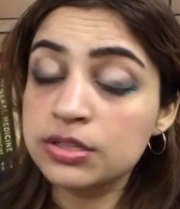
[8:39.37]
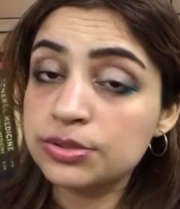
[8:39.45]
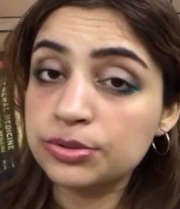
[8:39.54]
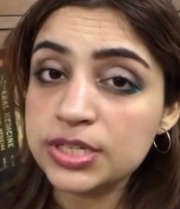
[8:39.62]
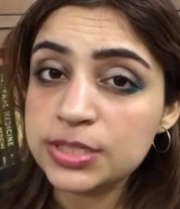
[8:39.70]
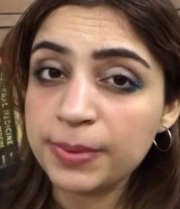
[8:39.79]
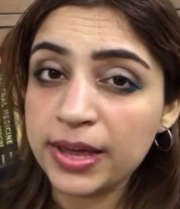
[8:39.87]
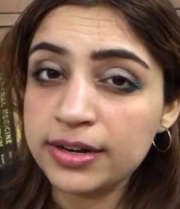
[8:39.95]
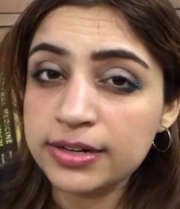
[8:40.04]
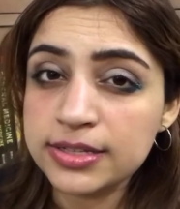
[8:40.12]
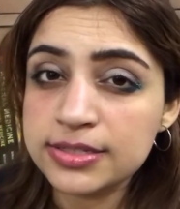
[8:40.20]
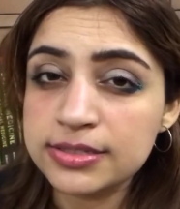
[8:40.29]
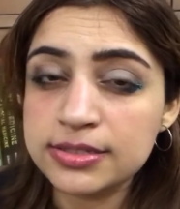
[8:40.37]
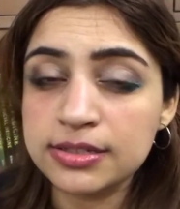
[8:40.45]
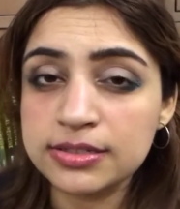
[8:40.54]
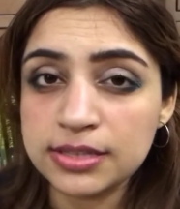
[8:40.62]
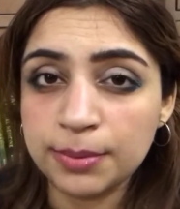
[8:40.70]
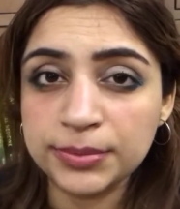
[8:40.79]
So this palette is
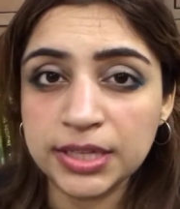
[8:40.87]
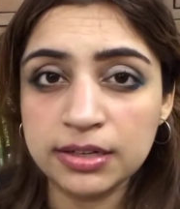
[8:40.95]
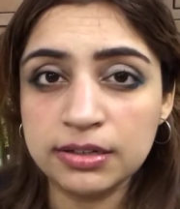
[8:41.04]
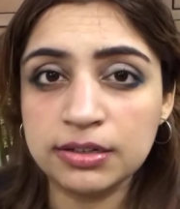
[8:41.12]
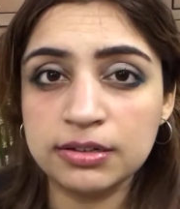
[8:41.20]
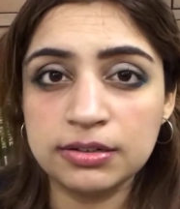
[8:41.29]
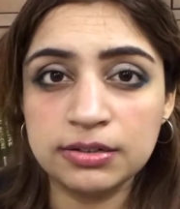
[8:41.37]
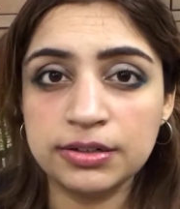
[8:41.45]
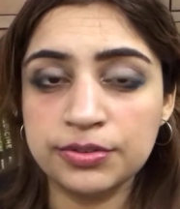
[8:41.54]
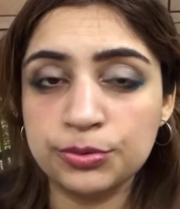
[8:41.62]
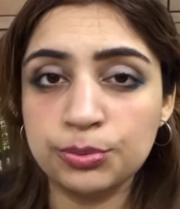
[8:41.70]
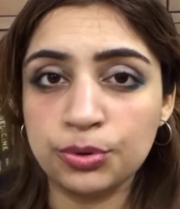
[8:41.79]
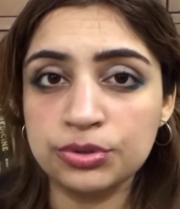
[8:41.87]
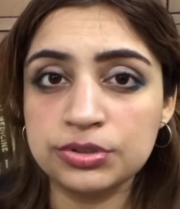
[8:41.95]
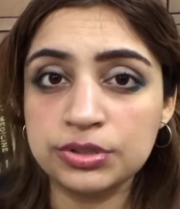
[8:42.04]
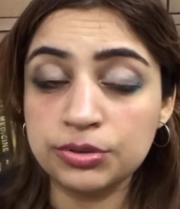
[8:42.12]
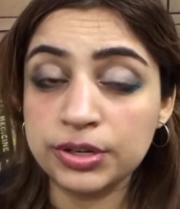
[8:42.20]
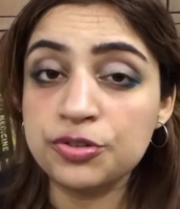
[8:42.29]
something if you want,
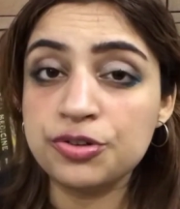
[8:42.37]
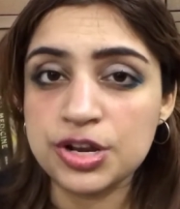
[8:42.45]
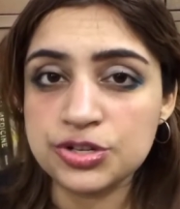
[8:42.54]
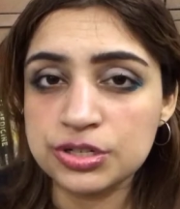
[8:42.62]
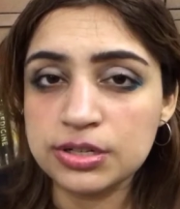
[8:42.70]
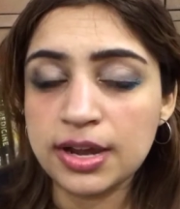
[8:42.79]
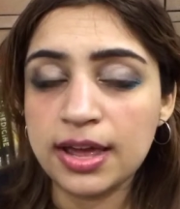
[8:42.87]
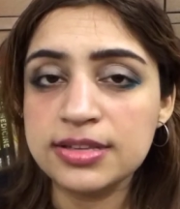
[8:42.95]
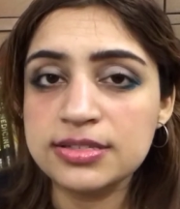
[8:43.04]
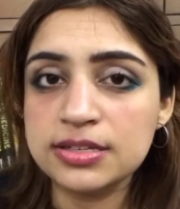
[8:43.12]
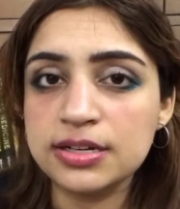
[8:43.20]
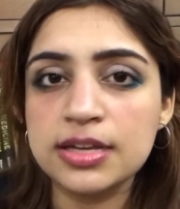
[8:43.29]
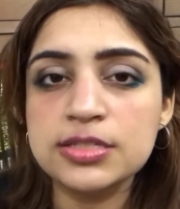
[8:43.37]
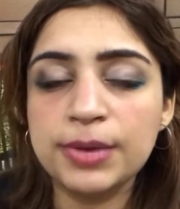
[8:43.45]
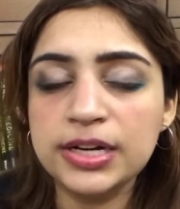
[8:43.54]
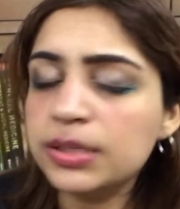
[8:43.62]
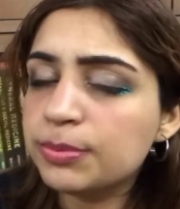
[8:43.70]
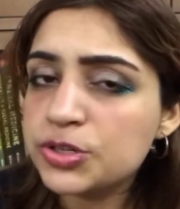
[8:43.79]
you can treasure, as it has
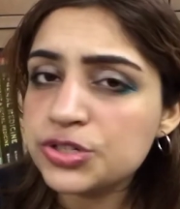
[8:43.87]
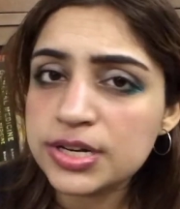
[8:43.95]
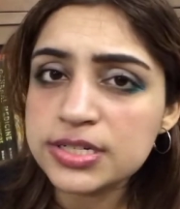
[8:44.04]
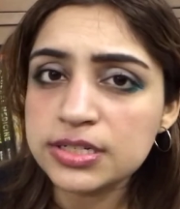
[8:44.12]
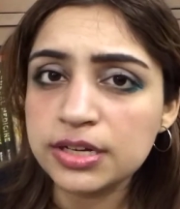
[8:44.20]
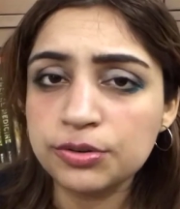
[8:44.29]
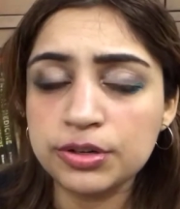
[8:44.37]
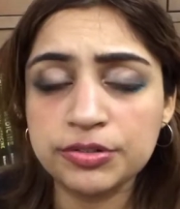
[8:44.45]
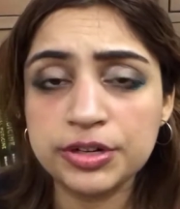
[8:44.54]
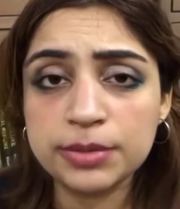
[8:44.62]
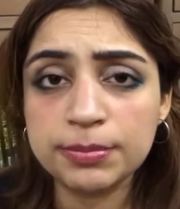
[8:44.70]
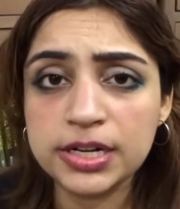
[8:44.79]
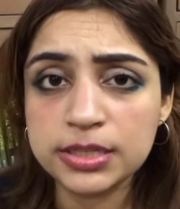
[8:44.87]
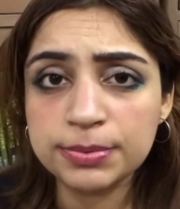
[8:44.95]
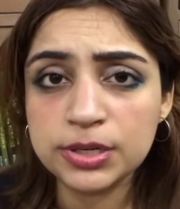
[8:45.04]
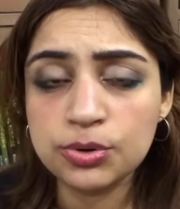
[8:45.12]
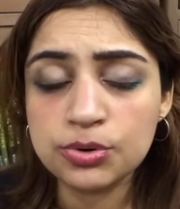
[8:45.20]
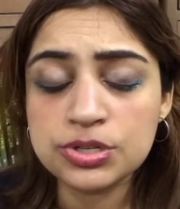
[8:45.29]
multiple shades. You can create
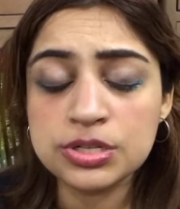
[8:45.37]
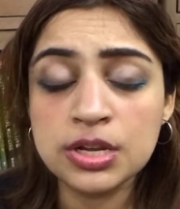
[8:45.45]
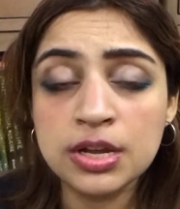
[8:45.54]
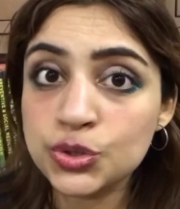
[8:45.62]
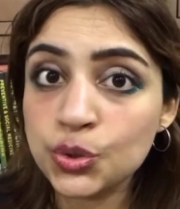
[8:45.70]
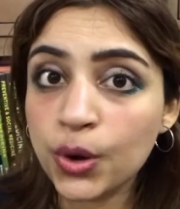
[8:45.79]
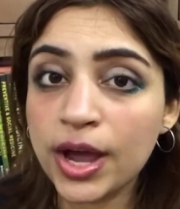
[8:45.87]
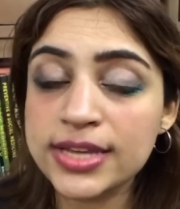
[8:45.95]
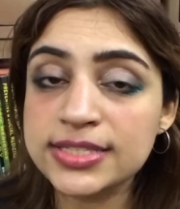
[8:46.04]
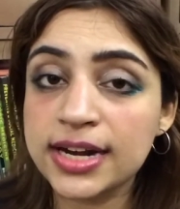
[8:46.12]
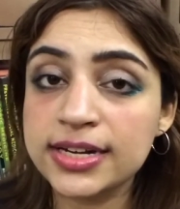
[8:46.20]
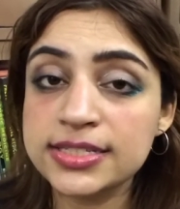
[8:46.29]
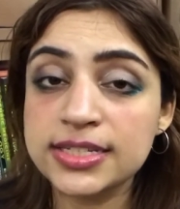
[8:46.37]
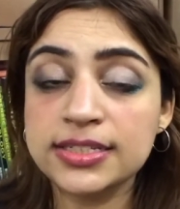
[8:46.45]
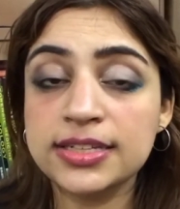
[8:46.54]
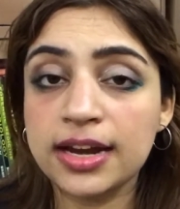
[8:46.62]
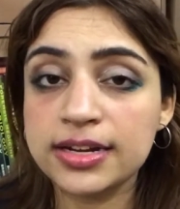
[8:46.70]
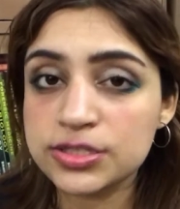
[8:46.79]
multiple looks. So guys, that is
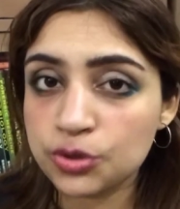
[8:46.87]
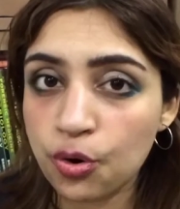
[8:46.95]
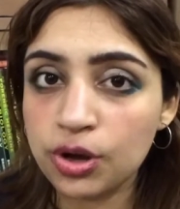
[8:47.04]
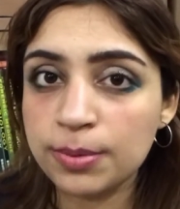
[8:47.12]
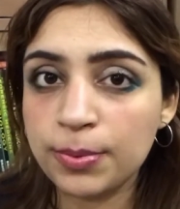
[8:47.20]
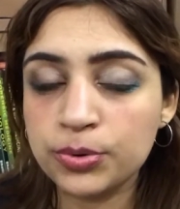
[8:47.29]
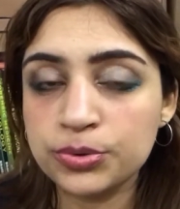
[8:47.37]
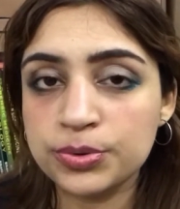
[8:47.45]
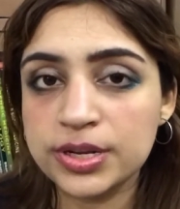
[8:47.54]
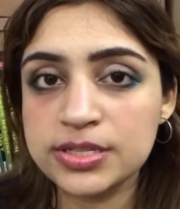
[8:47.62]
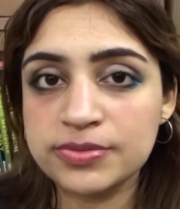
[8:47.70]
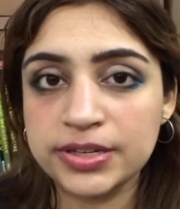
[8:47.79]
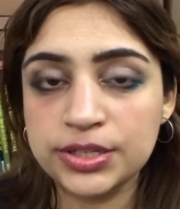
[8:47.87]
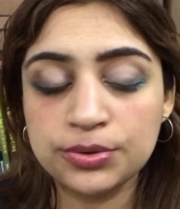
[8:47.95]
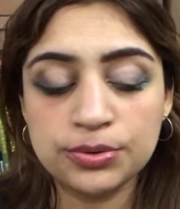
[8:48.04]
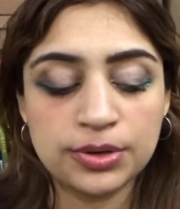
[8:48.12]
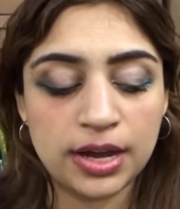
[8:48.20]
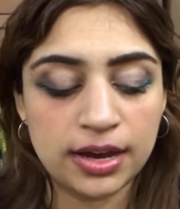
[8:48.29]
it. That is all about today's
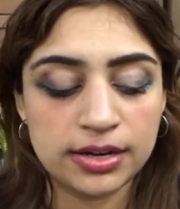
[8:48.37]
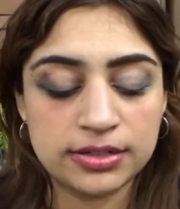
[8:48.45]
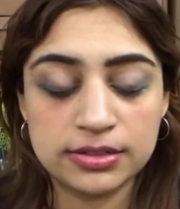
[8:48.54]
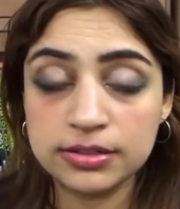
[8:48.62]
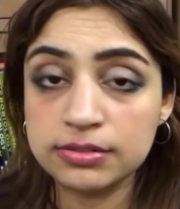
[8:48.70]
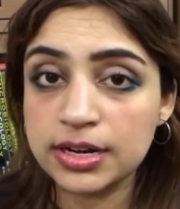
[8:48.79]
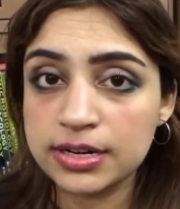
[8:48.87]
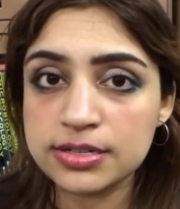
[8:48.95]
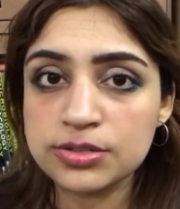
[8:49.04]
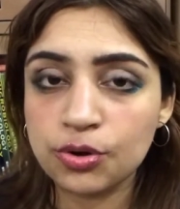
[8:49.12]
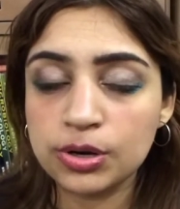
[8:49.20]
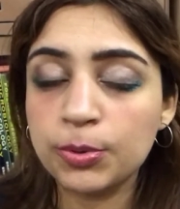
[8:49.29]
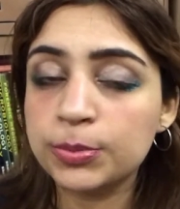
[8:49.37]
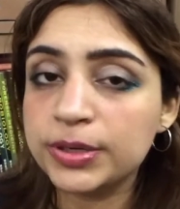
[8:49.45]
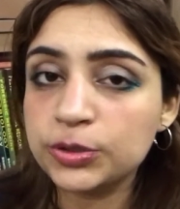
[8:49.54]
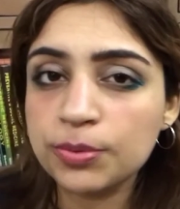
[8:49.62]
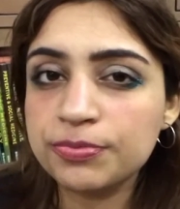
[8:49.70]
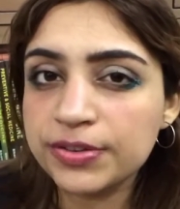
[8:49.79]
video, and that is all about
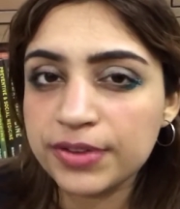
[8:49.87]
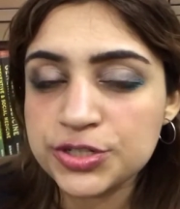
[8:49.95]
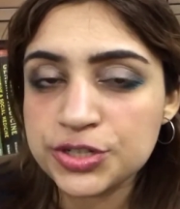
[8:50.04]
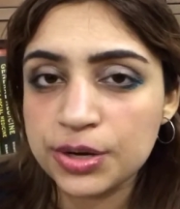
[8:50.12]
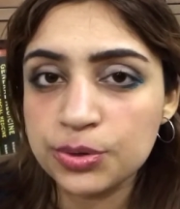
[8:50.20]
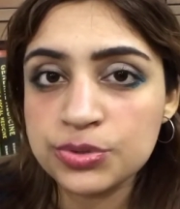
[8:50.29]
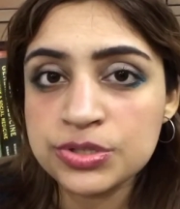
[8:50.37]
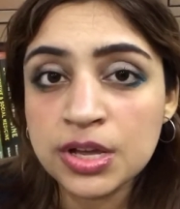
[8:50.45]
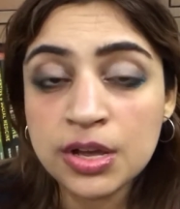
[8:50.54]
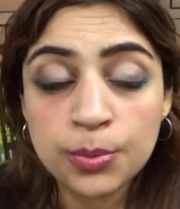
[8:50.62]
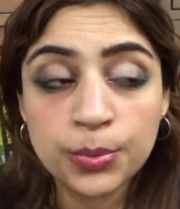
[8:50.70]
my top 5 eyeshadows.